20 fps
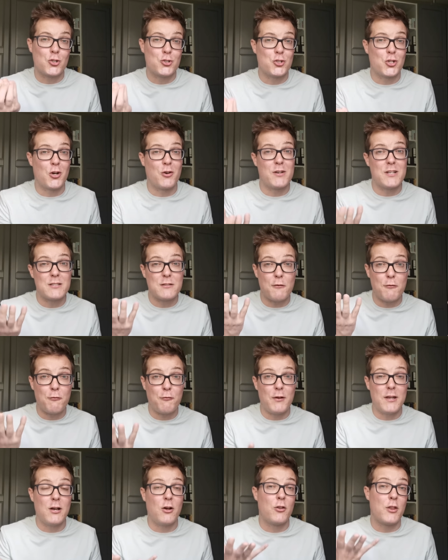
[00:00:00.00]
luxurious
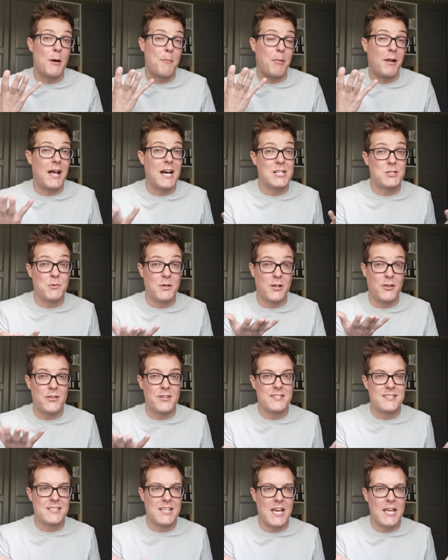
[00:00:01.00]
feel that applies well
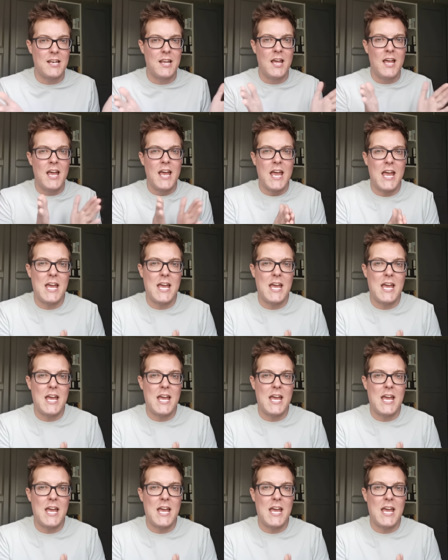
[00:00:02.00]
on the skin